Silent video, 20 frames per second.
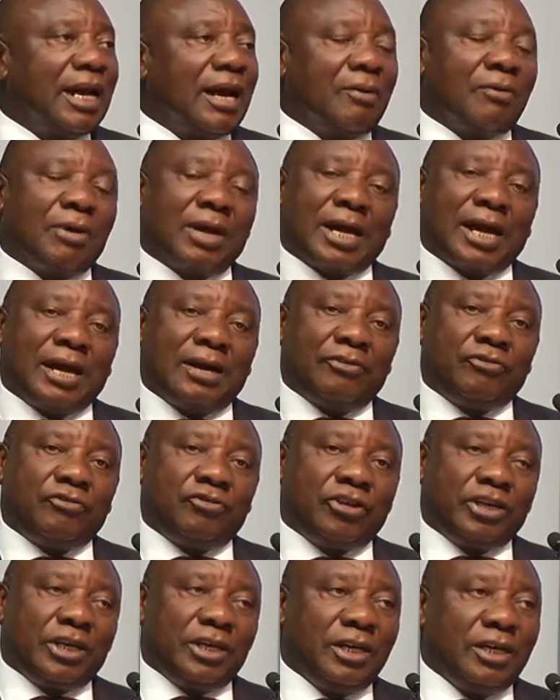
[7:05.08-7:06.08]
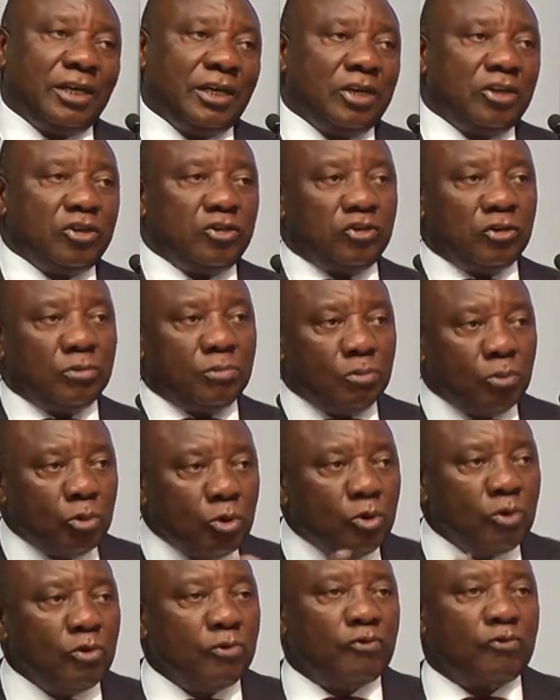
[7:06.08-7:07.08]
our country to
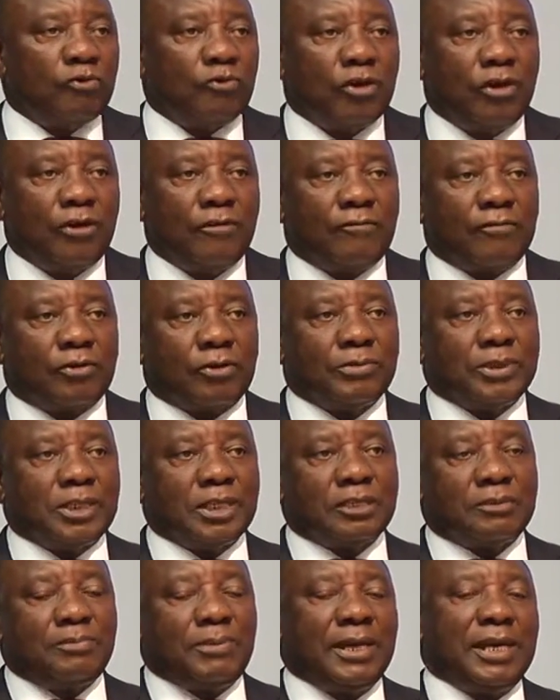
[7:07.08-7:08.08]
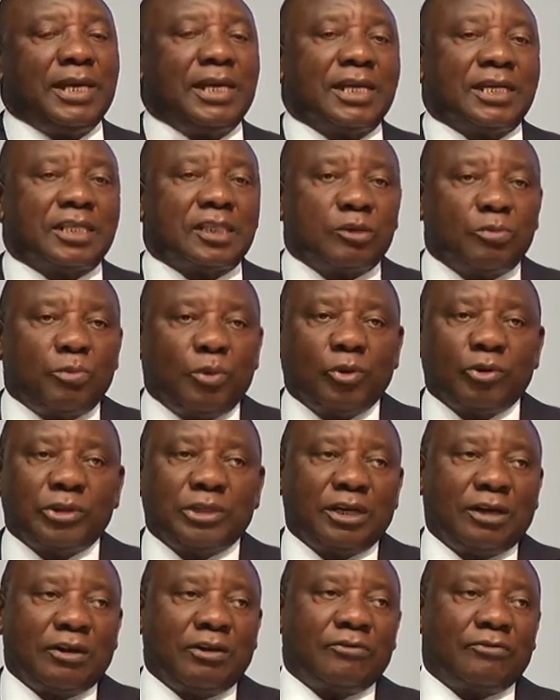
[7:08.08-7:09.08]
move from just being an
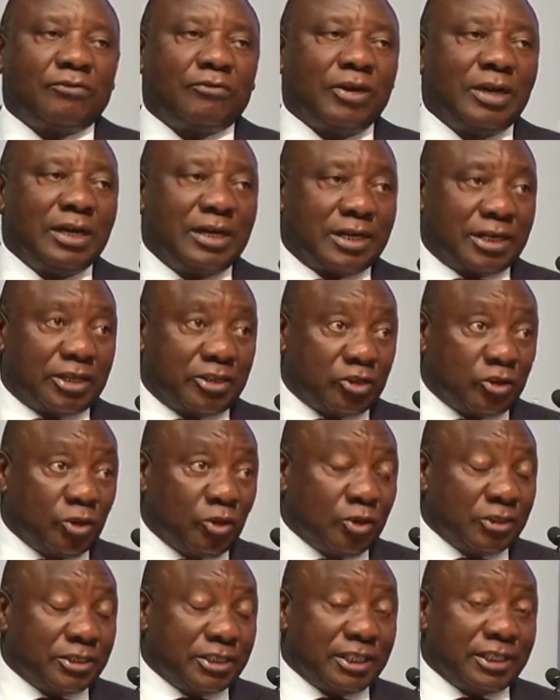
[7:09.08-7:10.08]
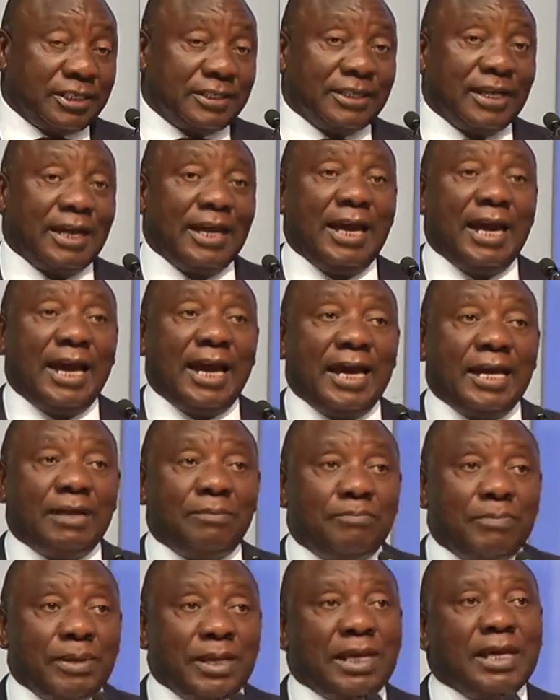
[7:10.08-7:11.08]
exporter of resources
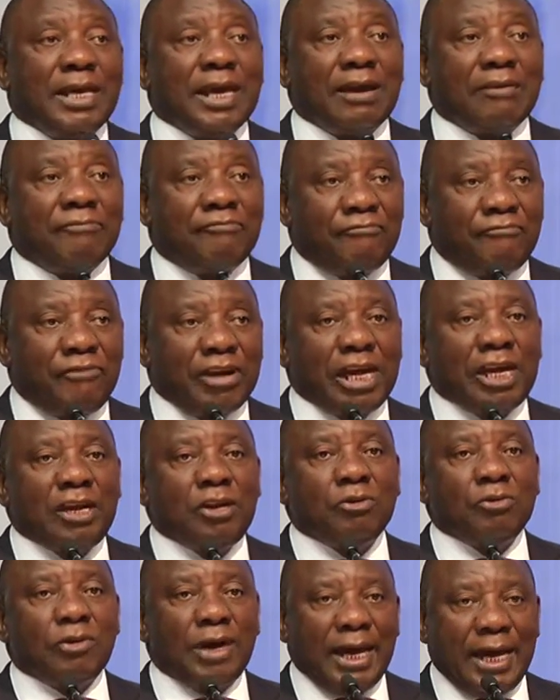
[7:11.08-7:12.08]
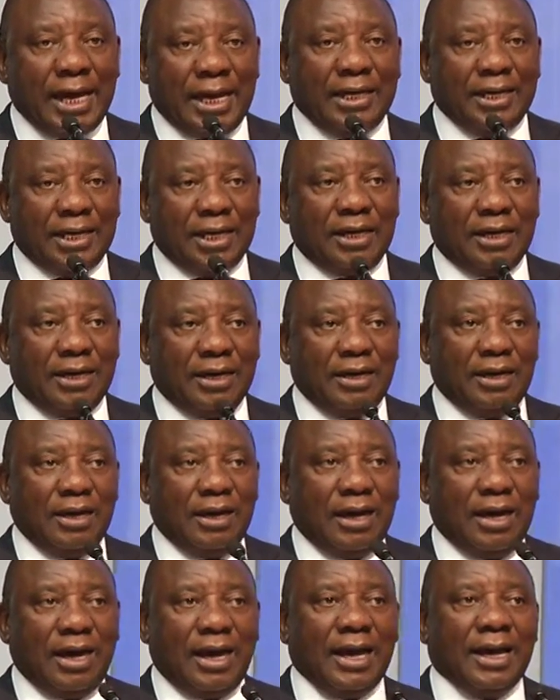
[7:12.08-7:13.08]
and being a value adder.
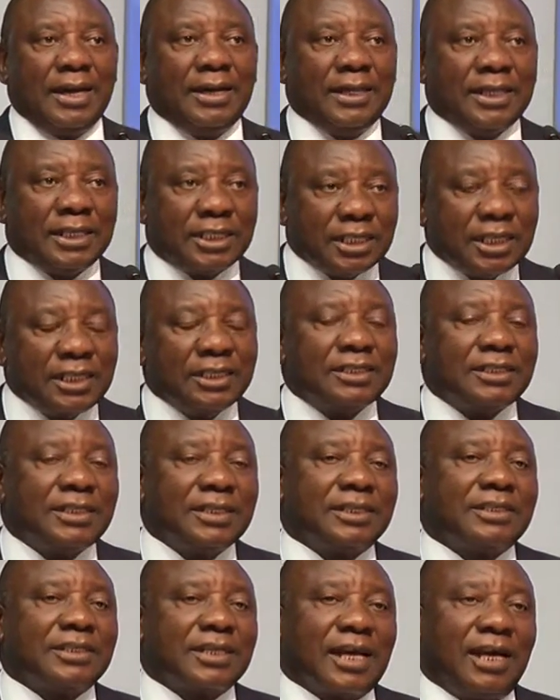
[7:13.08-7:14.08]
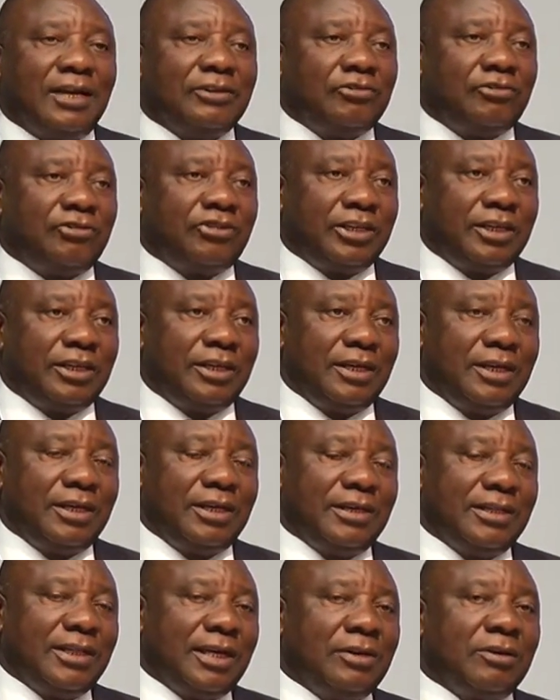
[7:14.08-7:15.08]
And it is this country
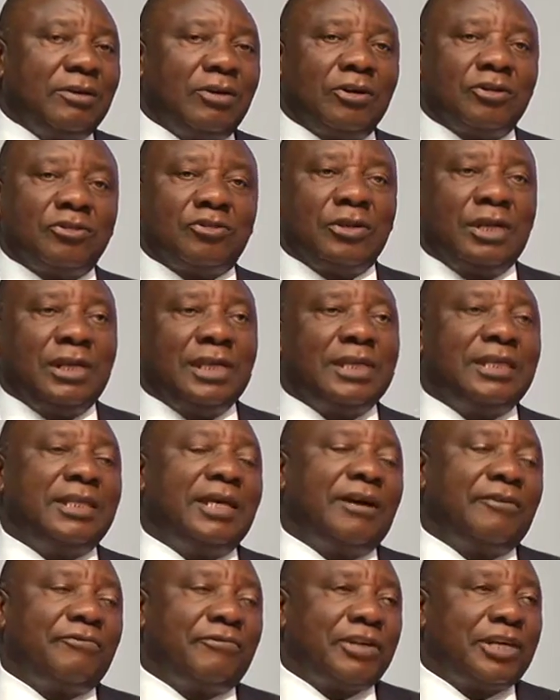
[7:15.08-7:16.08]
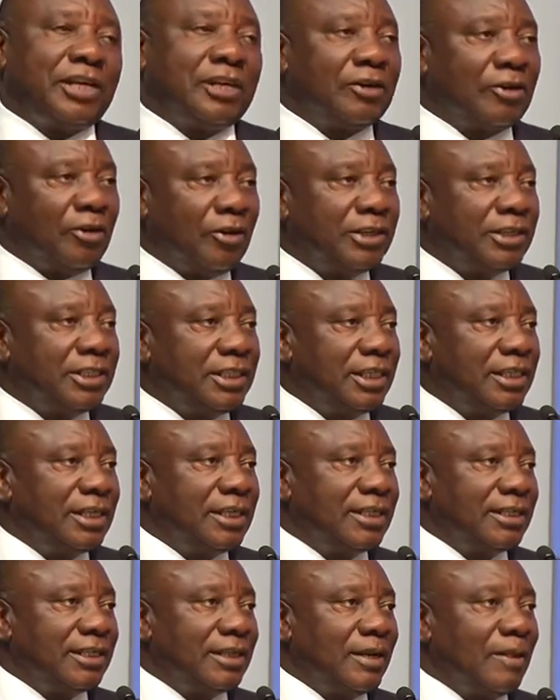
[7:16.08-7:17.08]
that will also lead the African
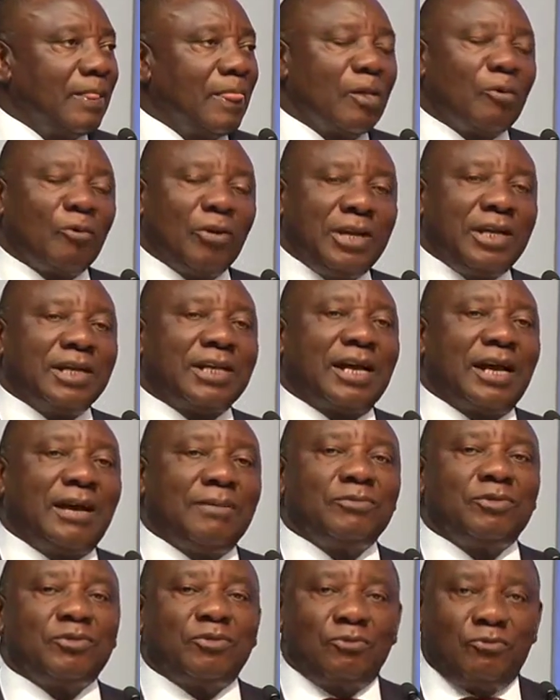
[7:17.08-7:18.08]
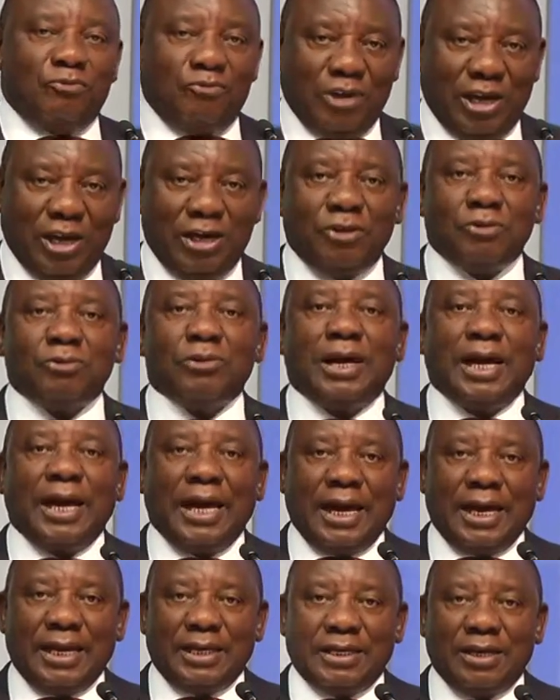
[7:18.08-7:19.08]
continent when it comes to value
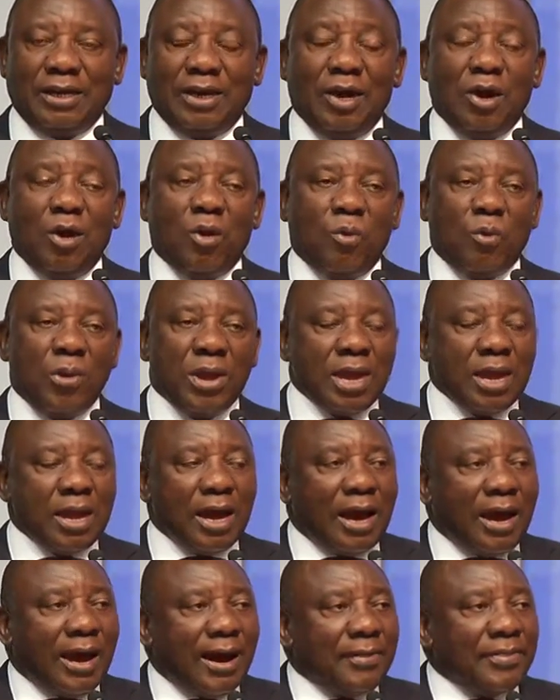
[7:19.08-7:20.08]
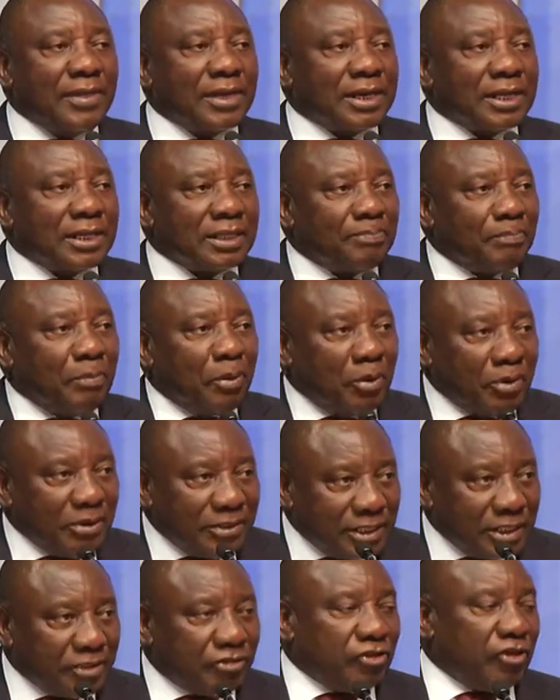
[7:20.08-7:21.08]
add. We are the
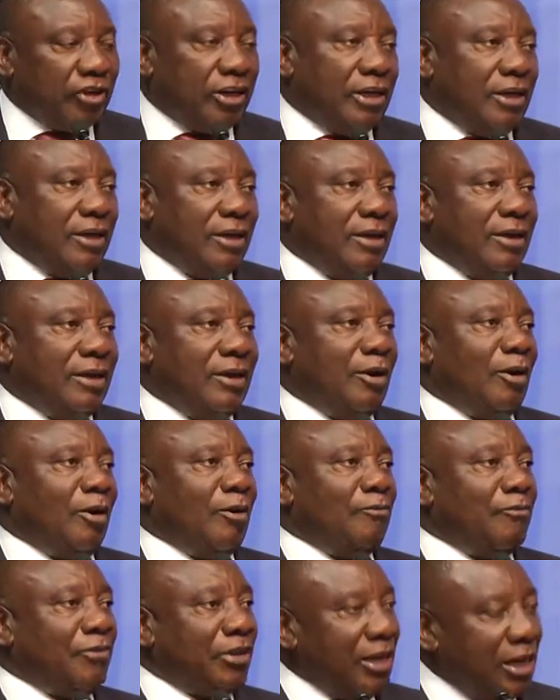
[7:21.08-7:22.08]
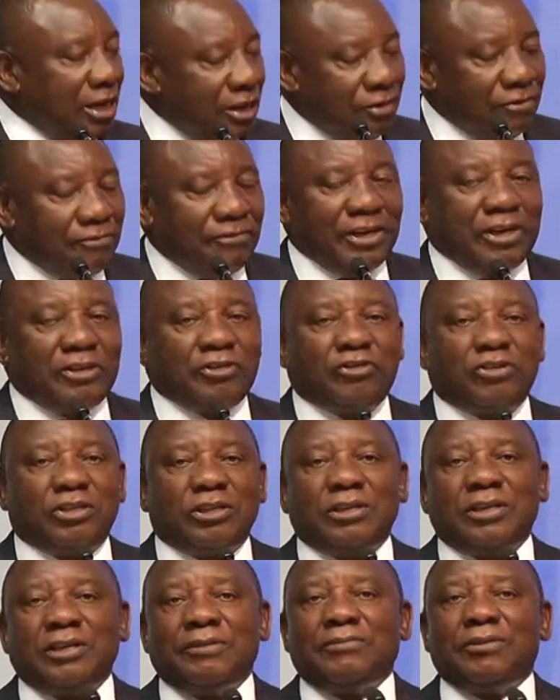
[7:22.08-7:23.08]
repository of
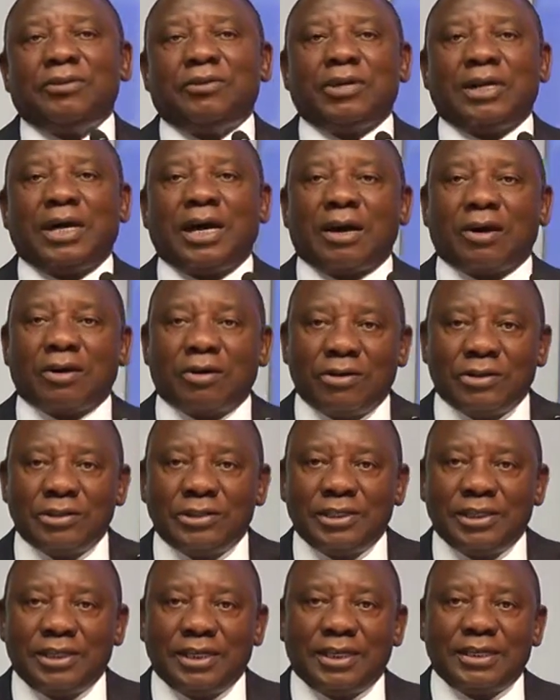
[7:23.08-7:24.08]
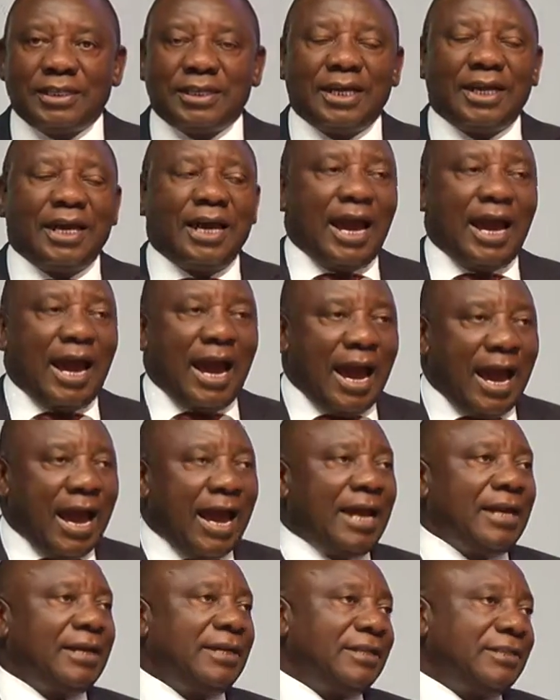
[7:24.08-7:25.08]
innovation even on our continent,
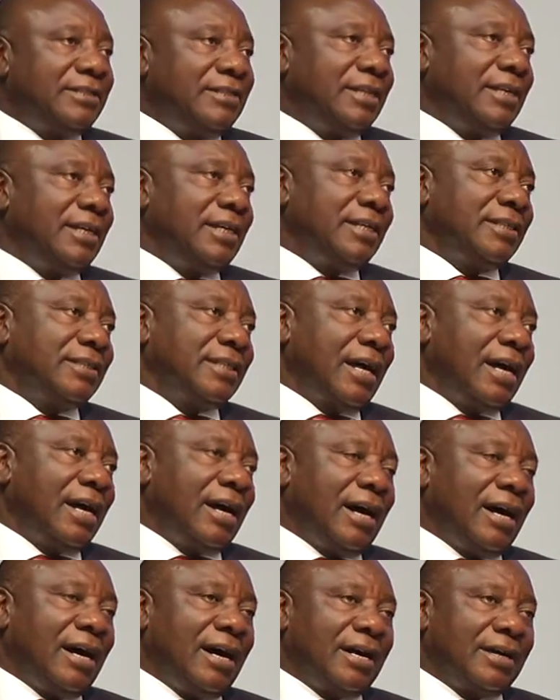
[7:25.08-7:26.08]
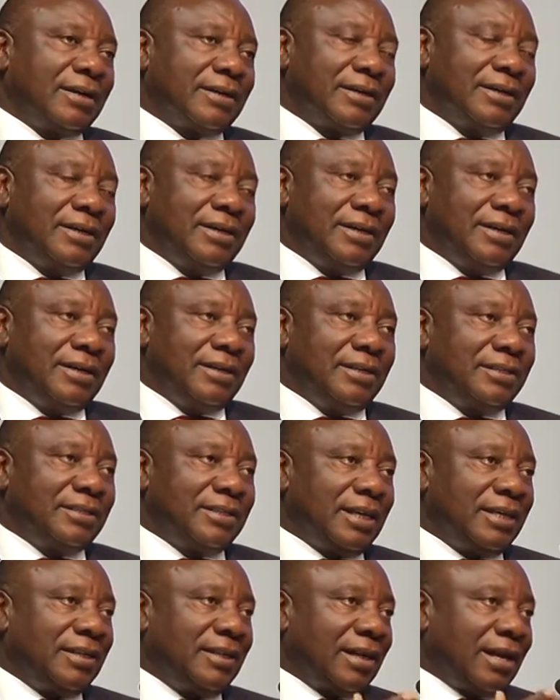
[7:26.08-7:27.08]
and the CSIR is
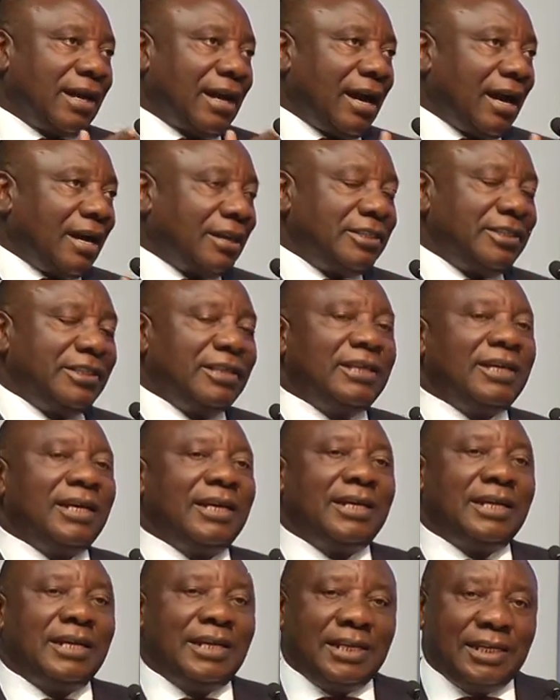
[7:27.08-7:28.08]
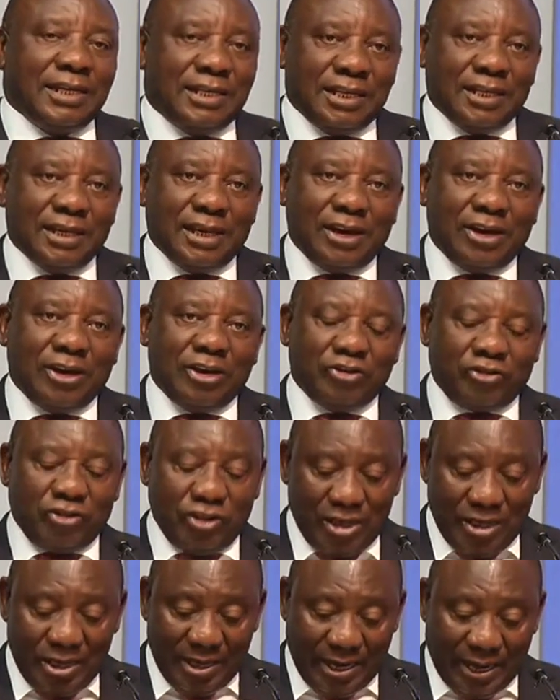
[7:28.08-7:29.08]
at the cutting and leading edge,
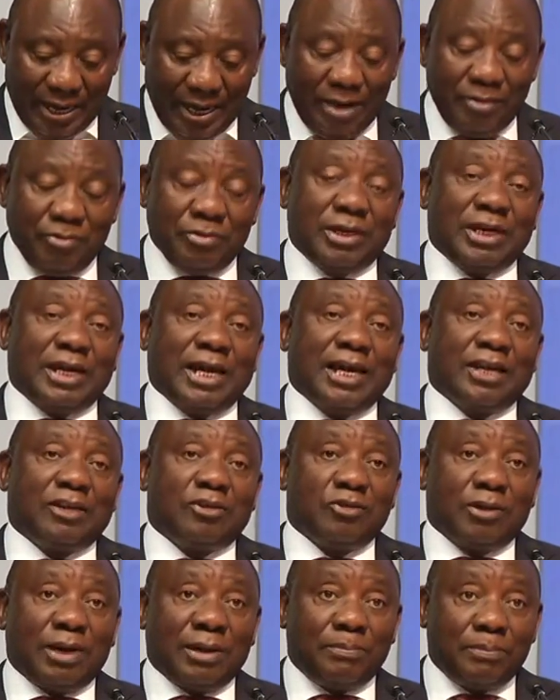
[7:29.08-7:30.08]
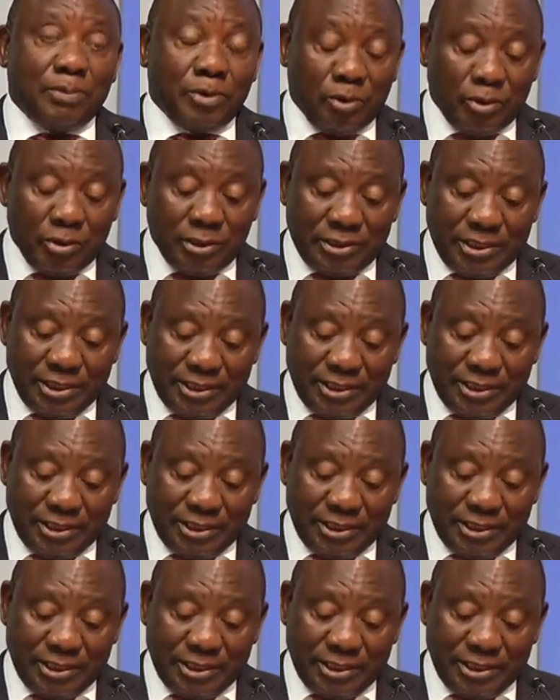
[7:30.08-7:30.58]
and would like to applaud the